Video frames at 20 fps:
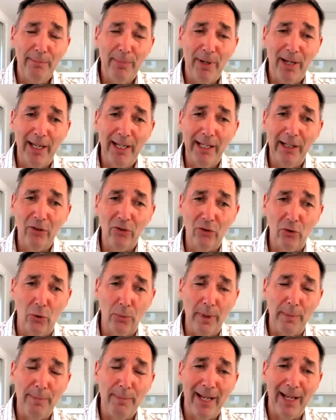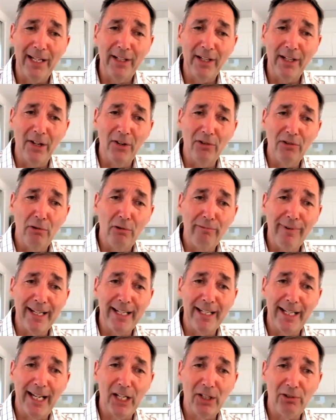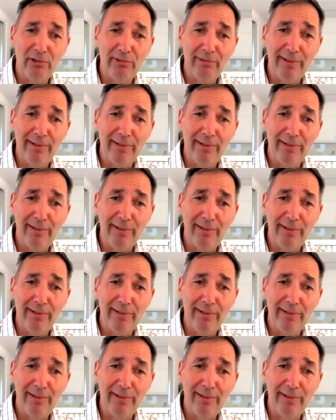pay us or we're paid under a regulatory